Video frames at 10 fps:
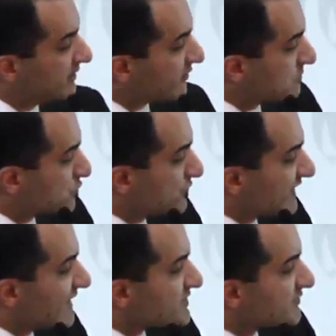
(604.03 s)
From
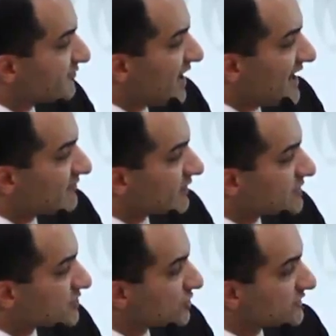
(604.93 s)
2005
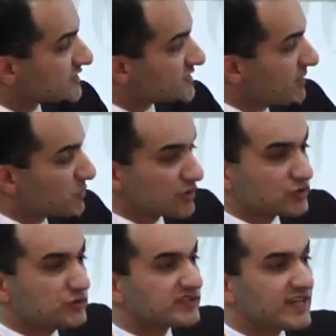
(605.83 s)
until the summer of
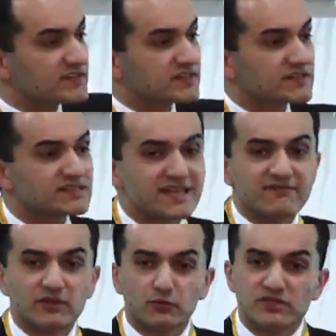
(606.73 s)
2007,